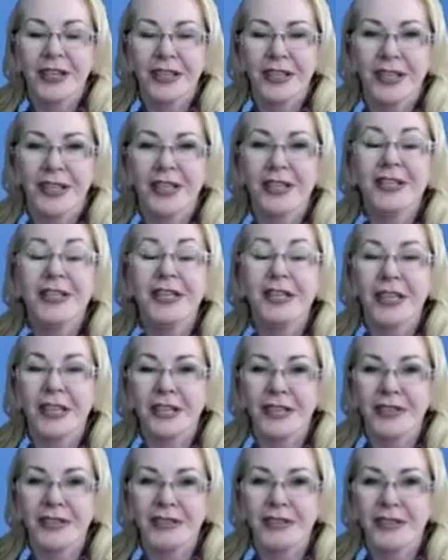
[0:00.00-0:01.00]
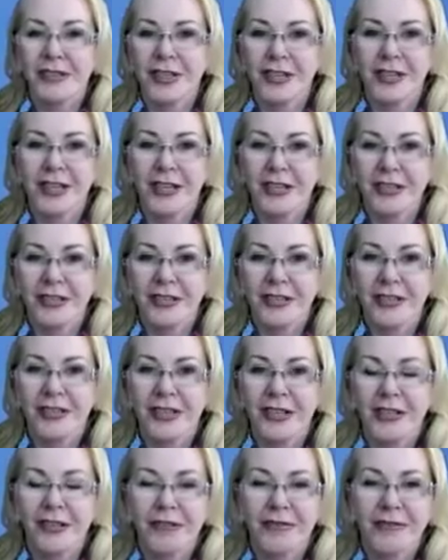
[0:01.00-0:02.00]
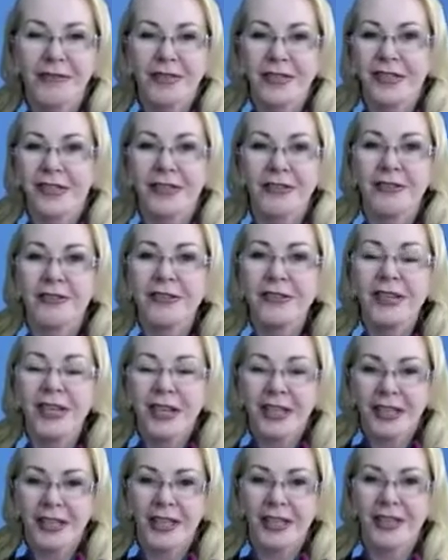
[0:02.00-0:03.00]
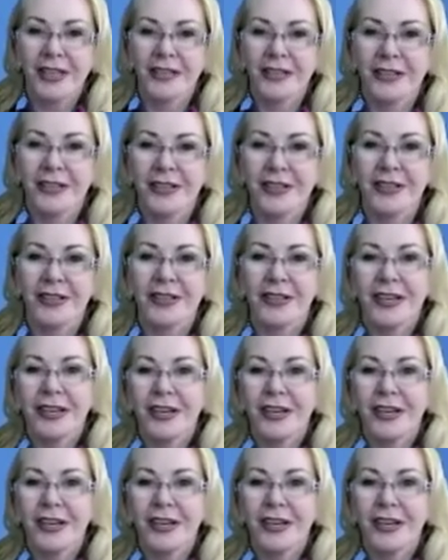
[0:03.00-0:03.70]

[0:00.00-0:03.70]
the intellectual connection, and the physical connection.